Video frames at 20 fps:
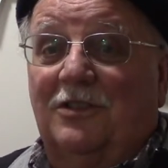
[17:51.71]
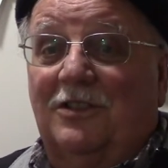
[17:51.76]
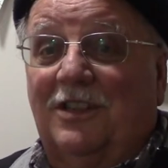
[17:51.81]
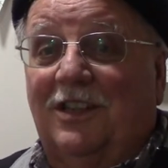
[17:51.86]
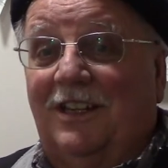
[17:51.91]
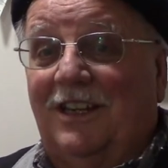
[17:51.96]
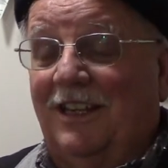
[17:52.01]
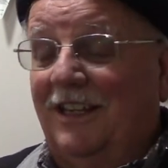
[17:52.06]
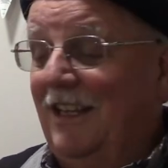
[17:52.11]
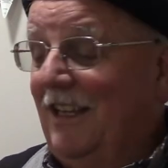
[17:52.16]
I'll
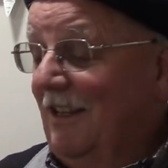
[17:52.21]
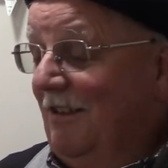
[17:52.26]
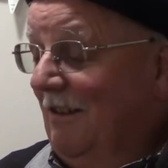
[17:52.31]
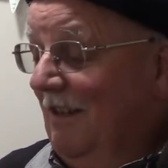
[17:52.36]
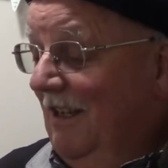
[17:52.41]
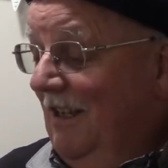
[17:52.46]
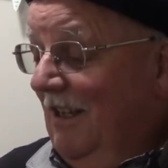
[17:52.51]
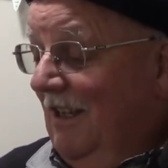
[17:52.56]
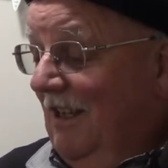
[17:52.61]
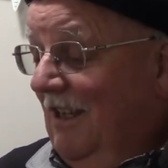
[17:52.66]
tell you
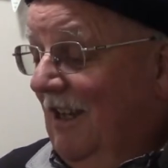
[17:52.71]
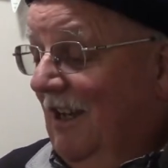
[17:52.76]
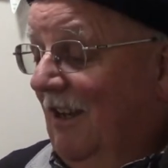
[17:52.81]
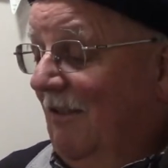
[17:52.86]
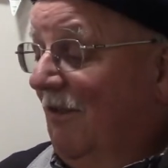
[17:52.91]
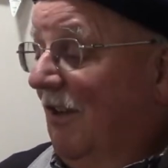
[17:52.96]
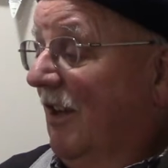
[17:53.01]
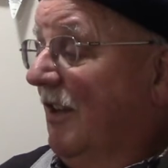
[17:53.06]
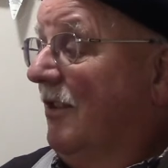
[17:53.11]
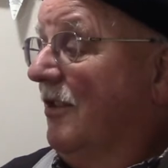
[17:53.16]
that.
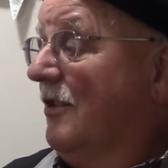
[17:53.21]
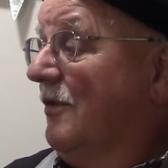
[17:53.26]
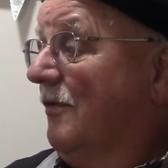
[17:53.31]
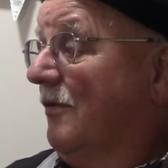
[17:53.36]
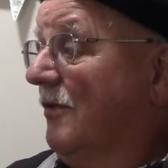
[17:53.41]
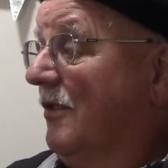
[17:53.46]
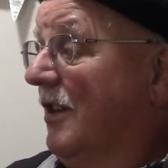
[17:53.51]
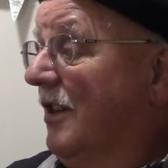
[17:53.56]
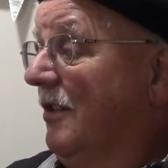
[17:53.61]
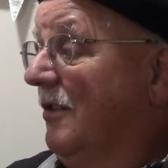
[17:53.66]
I've had this
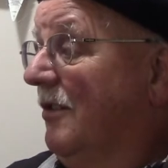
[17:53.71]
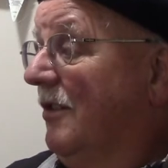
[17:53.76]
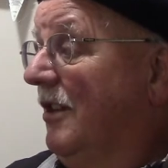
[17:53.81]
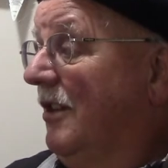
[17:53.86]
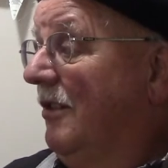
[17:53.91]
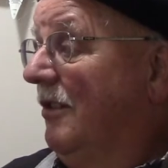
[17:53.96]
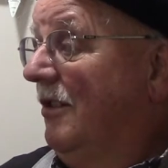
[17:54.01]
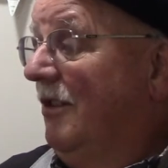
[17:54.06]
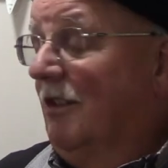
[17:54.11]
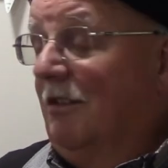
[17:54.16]
for I don't know
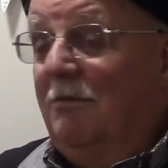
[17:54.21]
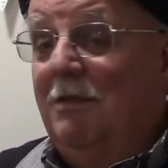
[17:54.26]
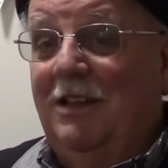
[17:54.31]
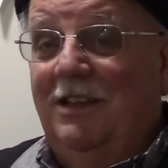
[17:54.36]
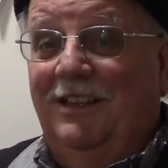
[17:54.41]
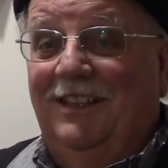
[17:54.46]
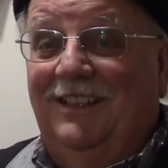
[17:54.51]
how long.